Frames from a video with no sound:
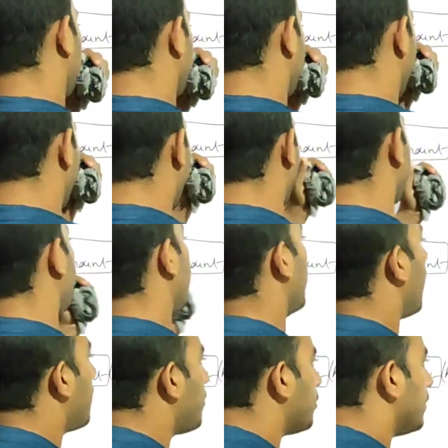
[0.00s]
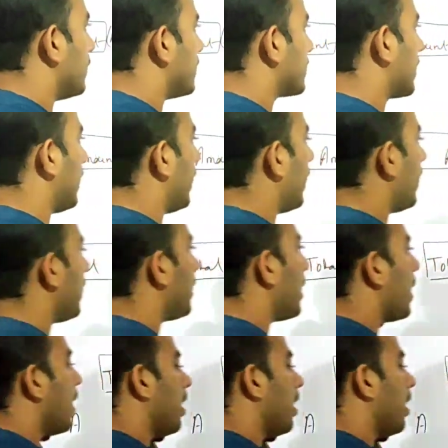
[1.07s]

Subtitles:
by I. Up to this clear?